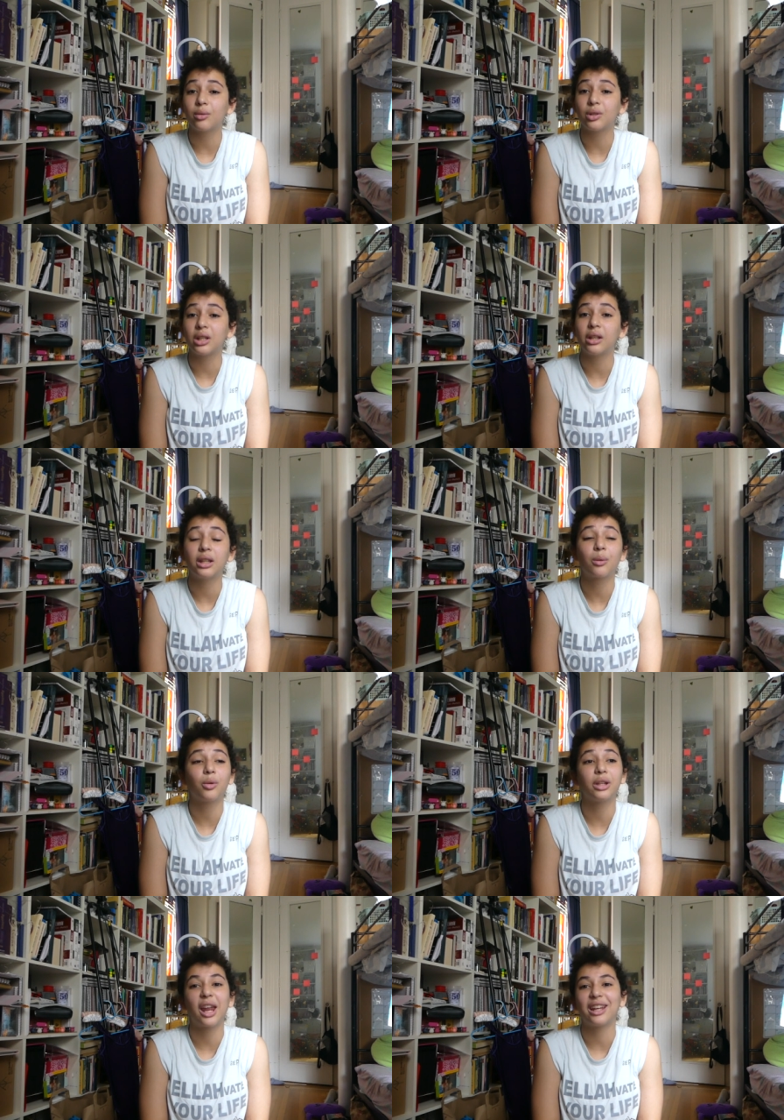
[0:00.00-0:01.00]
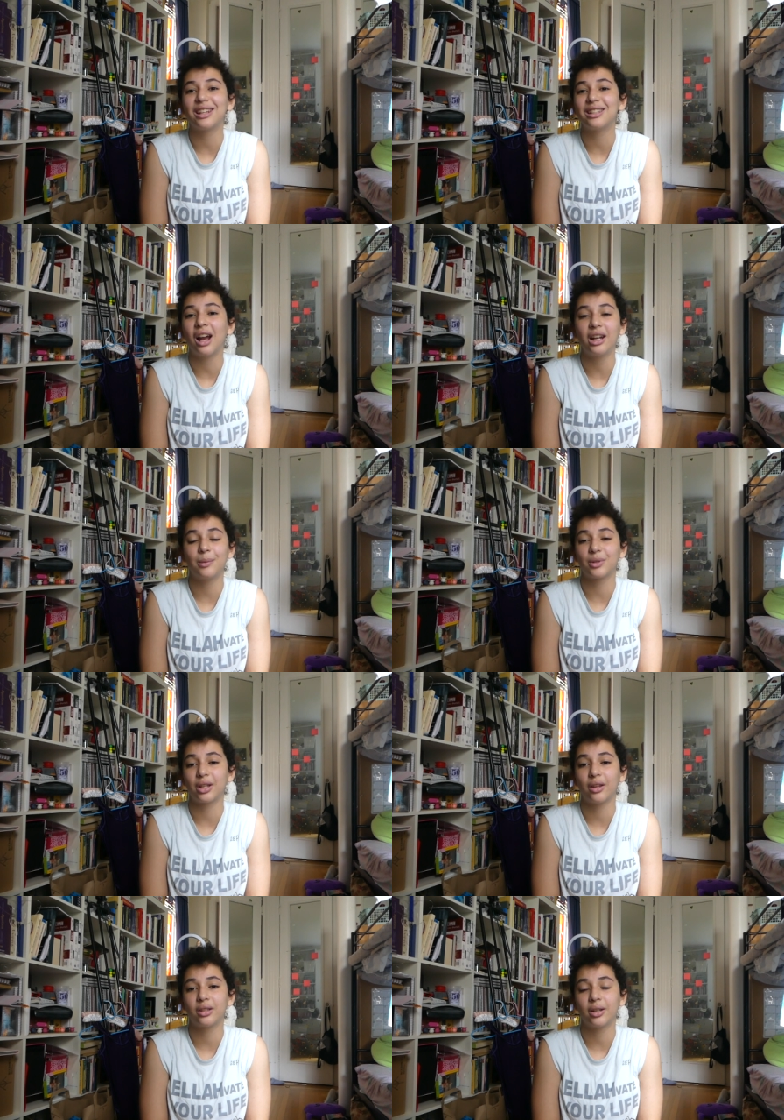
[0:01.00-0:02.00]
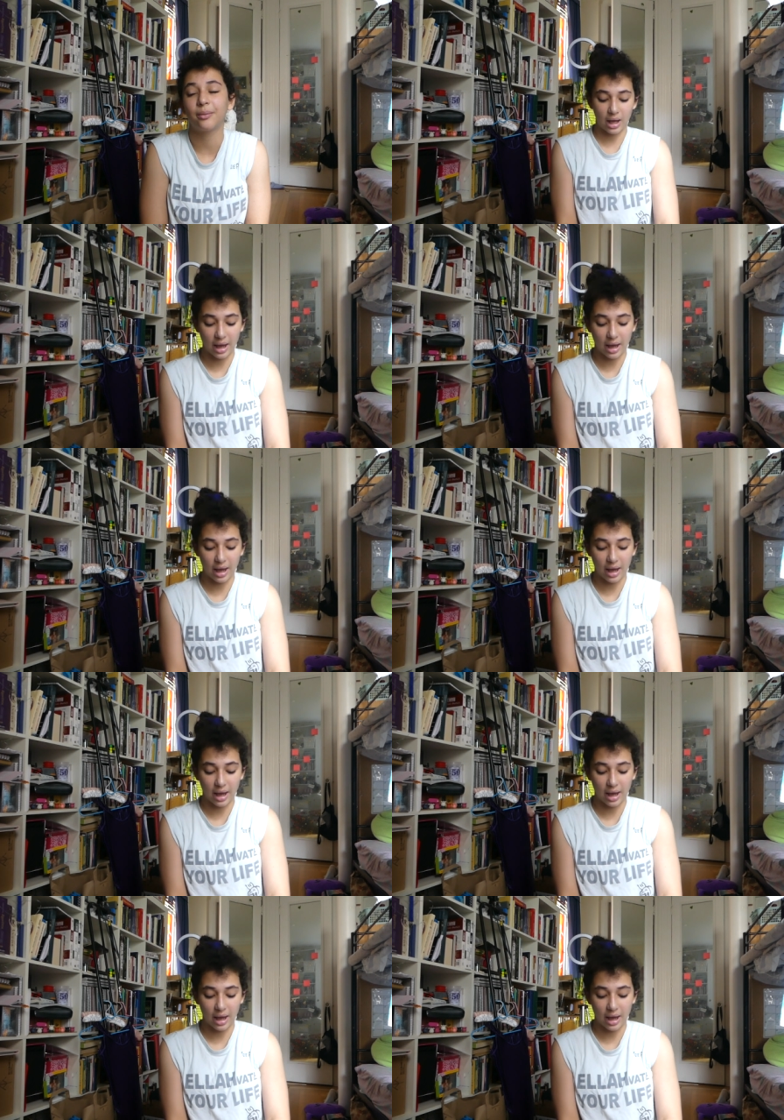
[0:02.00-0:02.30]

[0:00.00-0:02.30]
routine, they were only getting it 90% of the time.